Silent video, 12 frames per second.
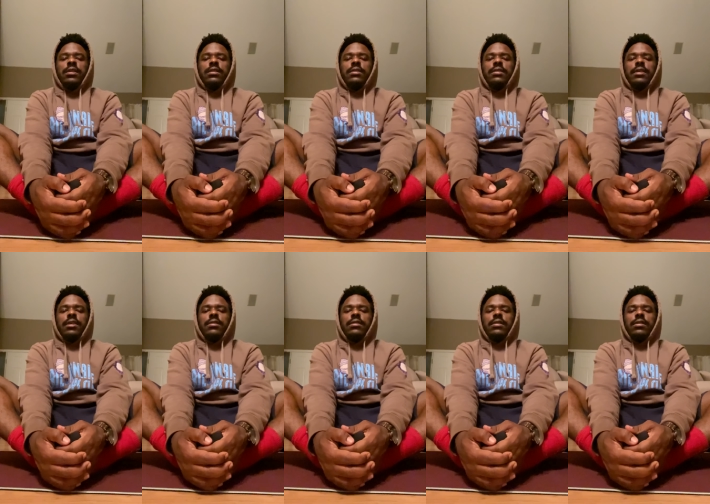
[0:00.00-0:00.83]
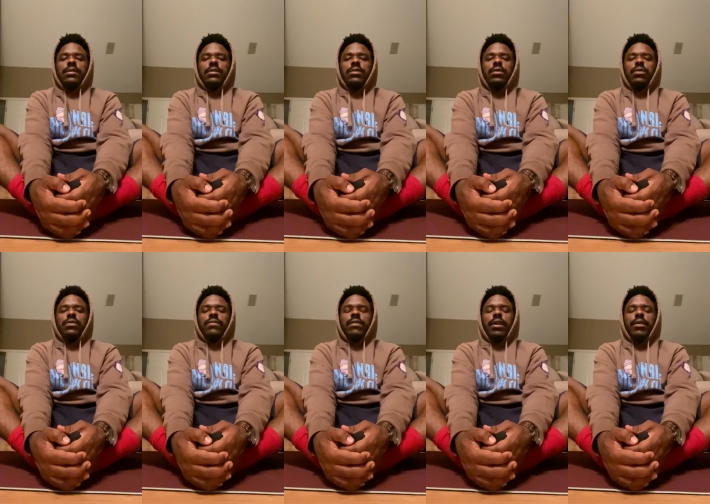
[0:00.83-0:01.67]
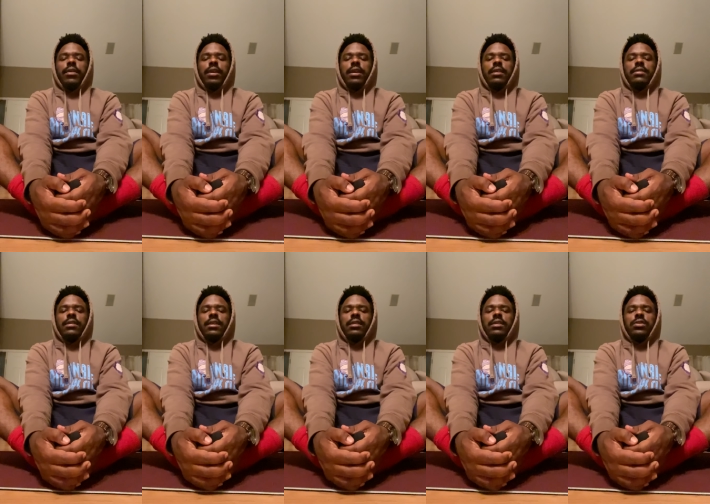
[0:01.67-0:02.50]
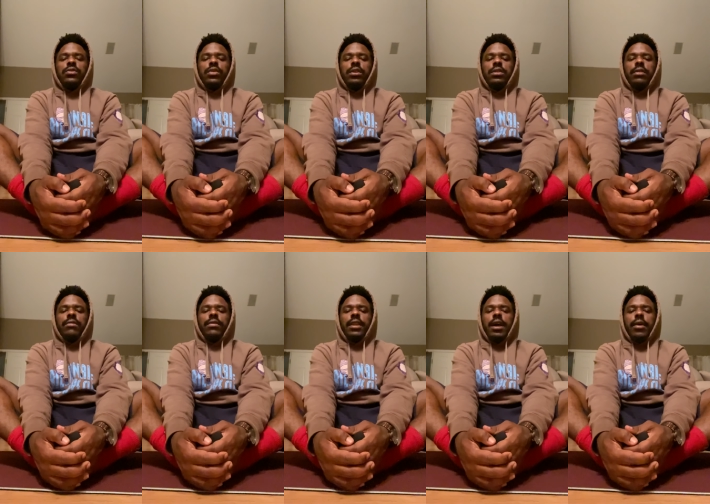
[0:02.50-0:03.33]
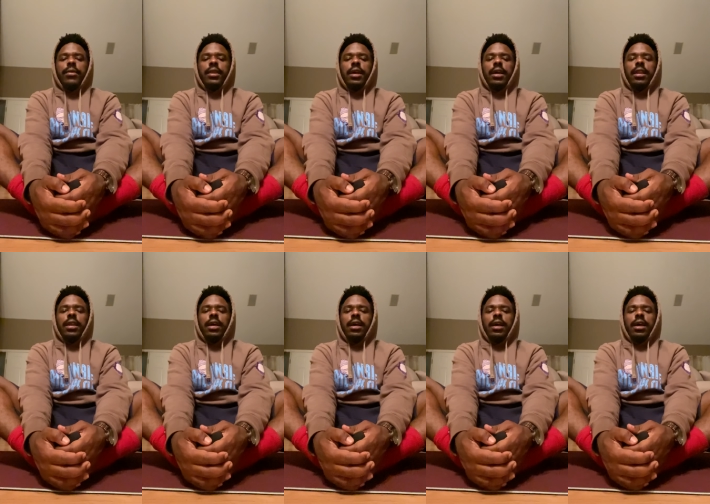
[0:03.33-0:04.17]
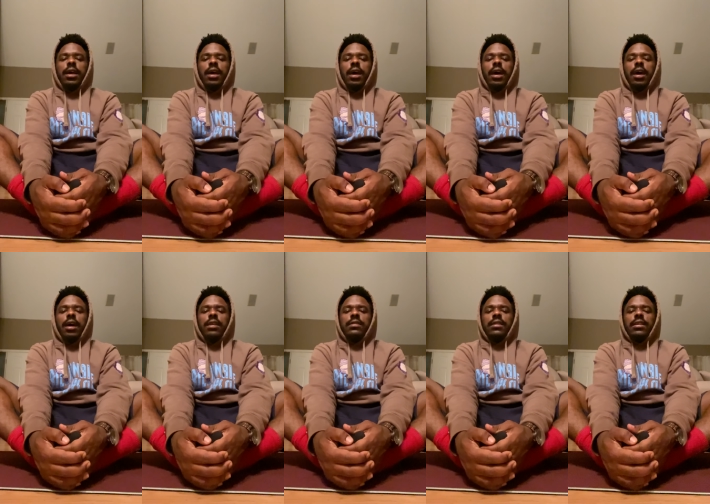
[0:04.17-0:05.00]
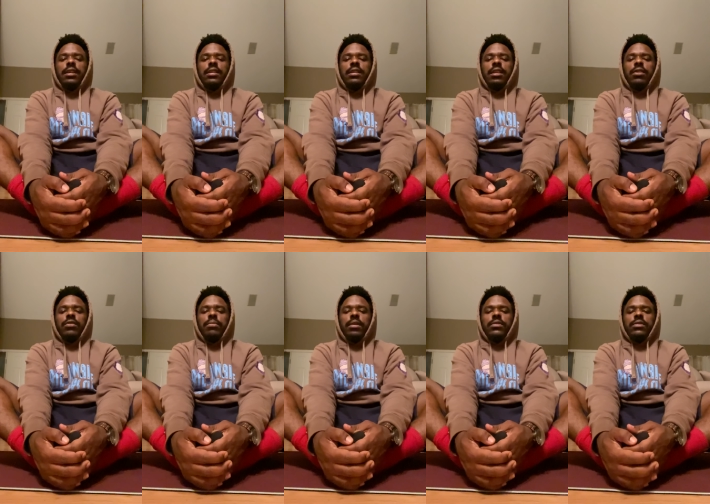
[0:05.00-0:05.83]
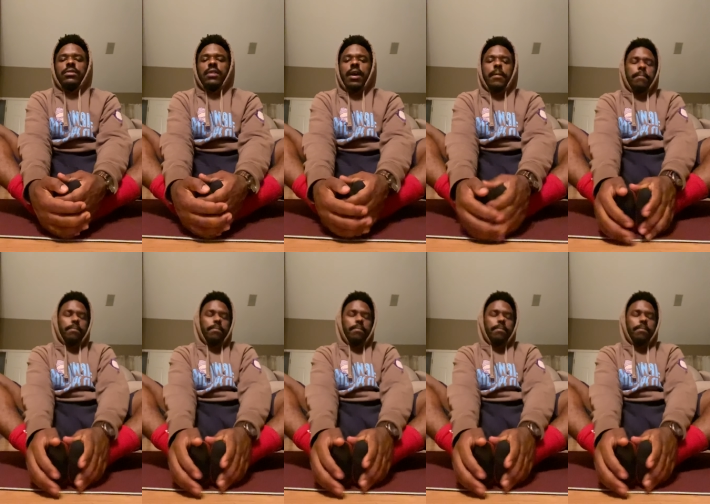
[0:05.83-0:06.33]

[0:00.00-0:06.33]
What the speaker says: tense. So it's very nice to get this stretch every now and then to lengthen those muscles out.